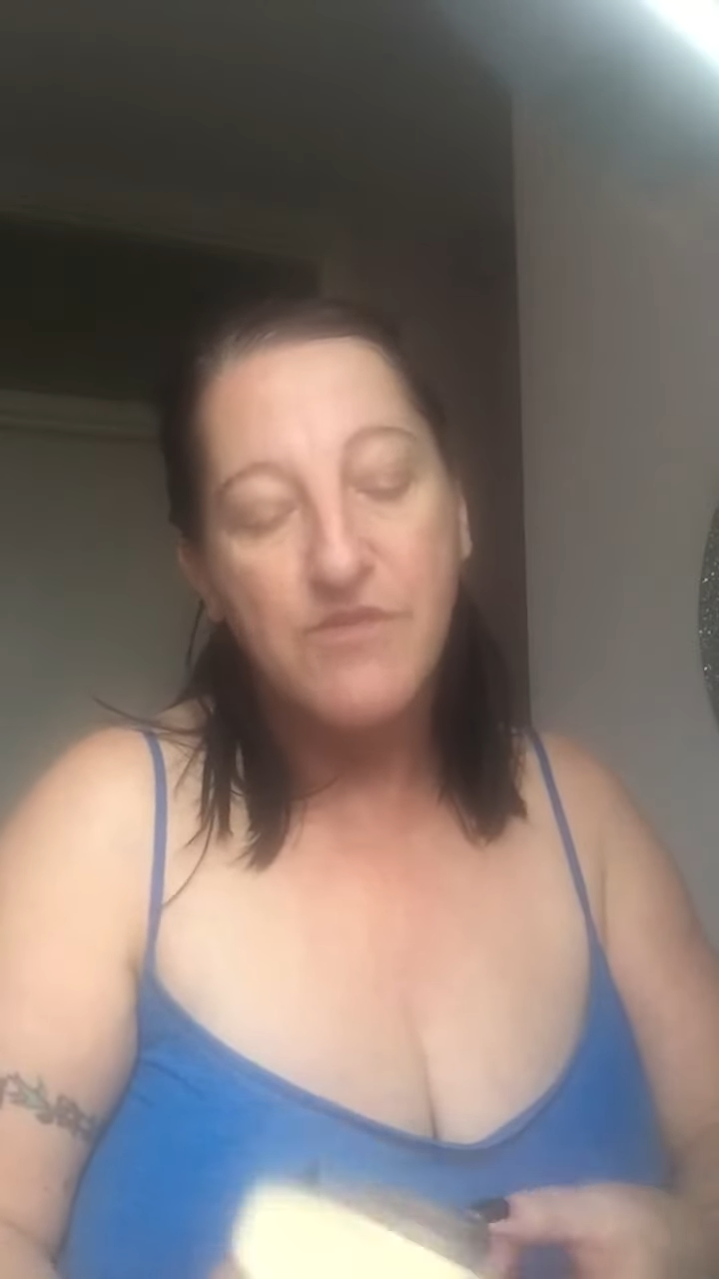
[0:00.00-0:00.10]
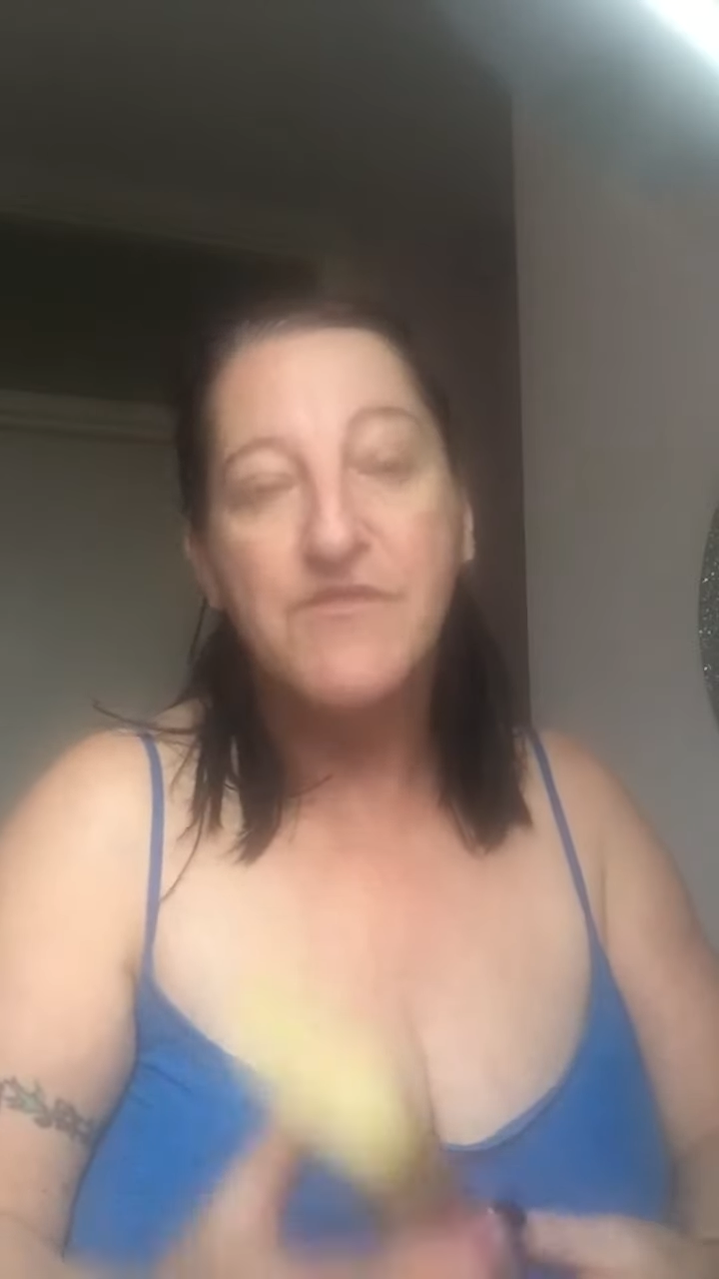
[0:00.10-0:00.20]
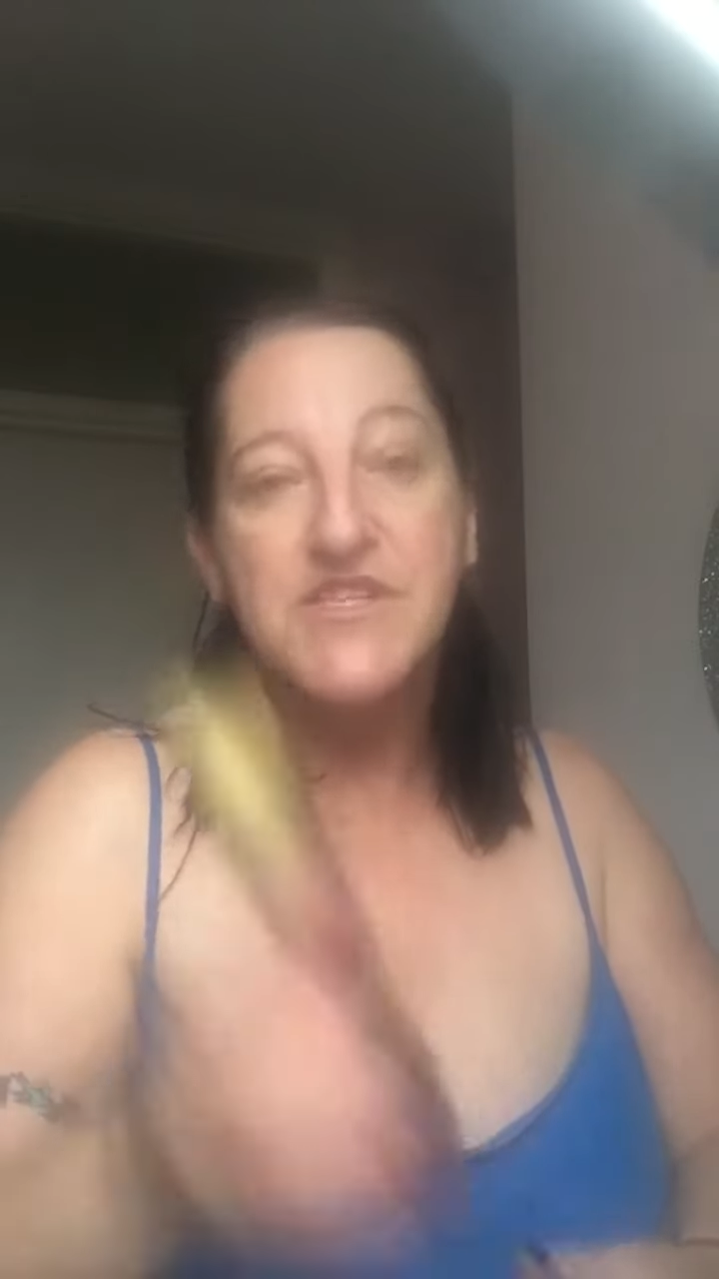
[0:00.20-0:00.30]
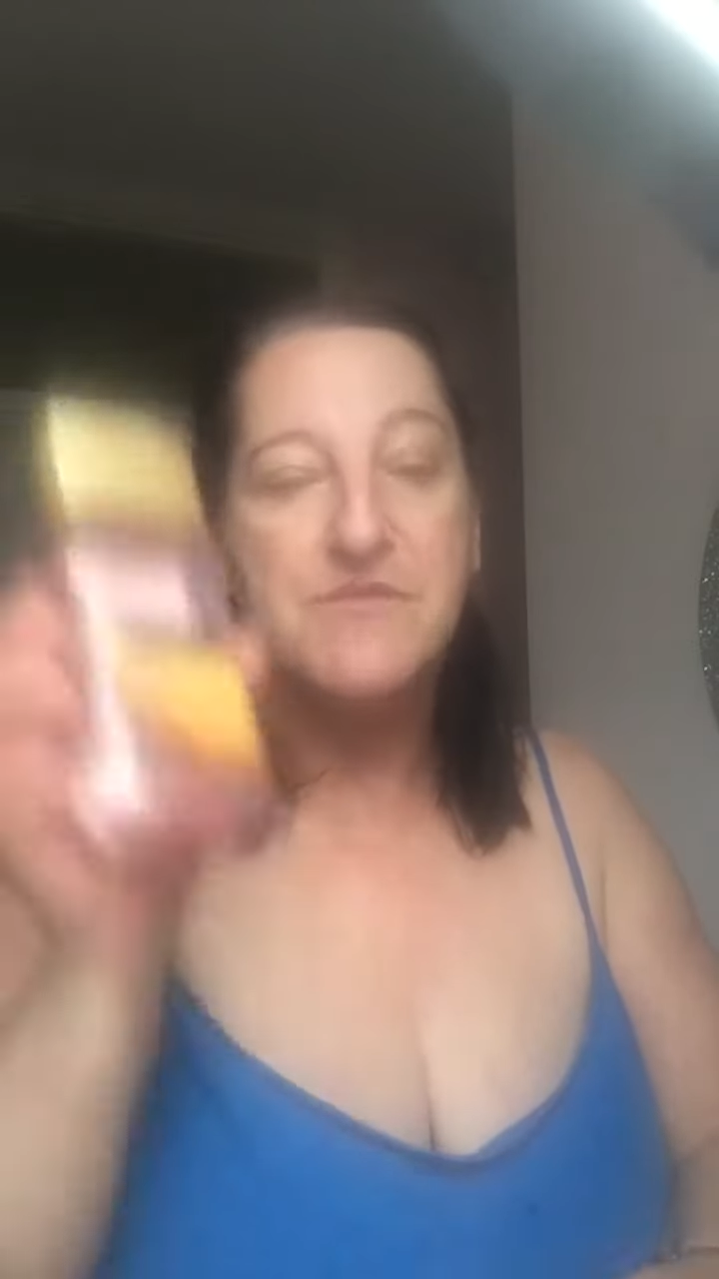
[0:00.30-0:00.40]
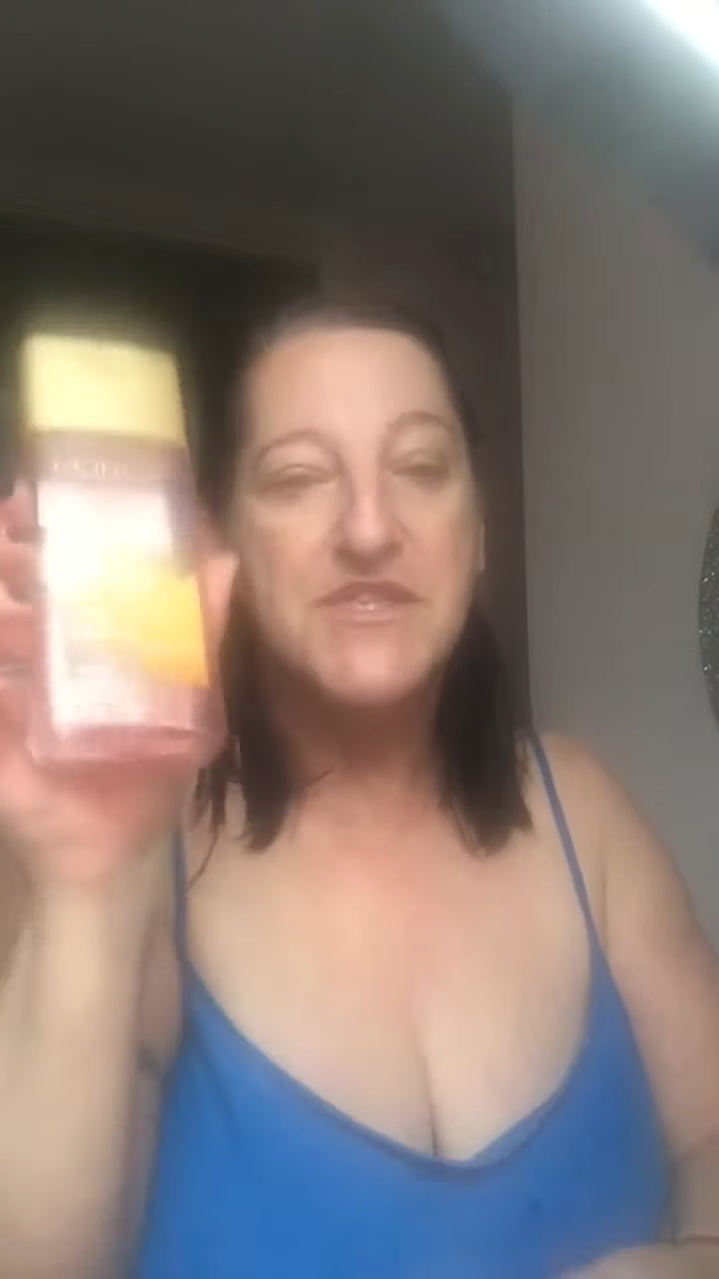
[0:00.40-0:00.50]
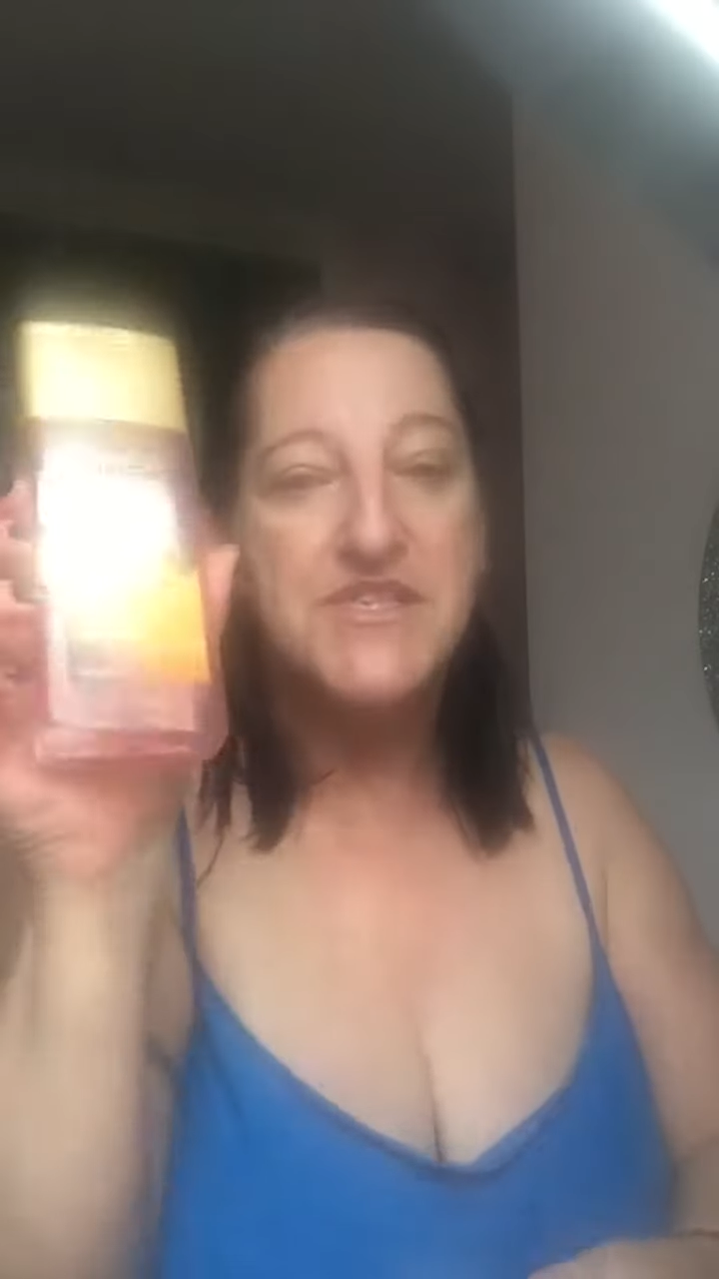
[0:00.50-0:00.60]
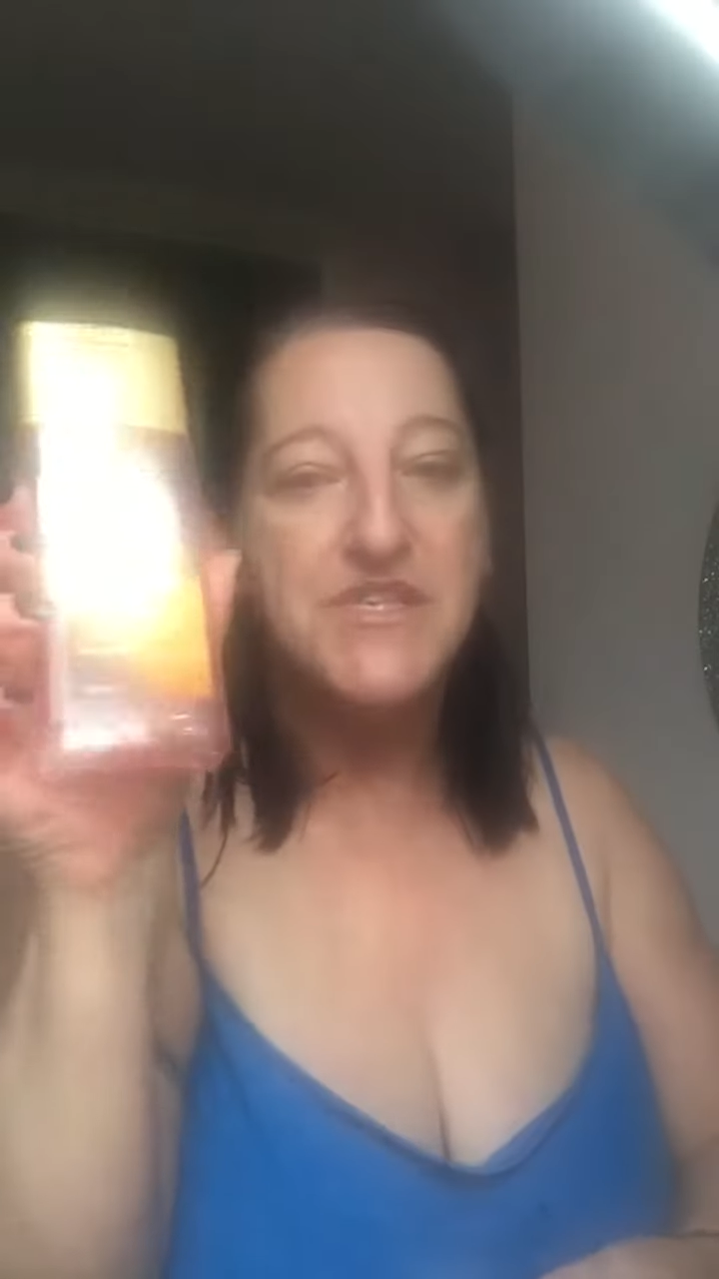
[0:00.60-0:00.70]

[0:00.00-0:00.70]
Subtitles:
with Vitamin